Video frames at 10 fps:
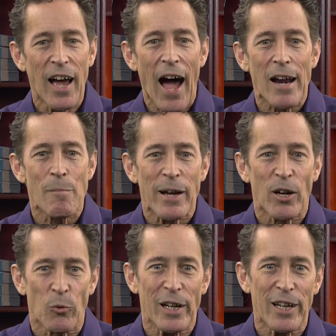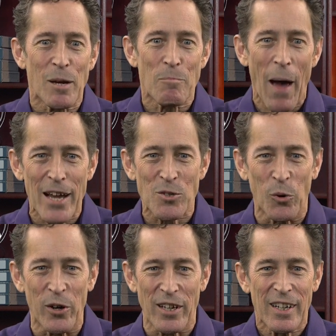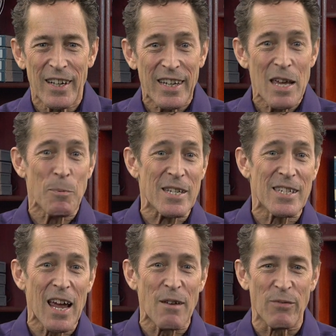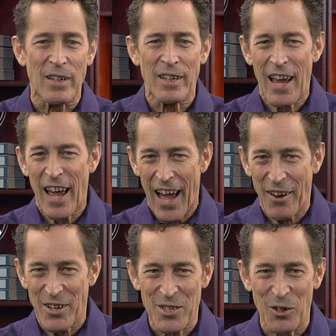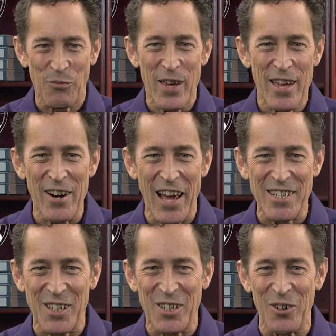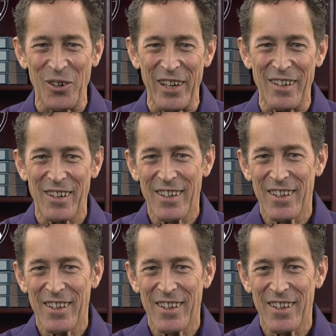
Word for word: how to make a really good password and keep it safe, and how to surf the internet securely.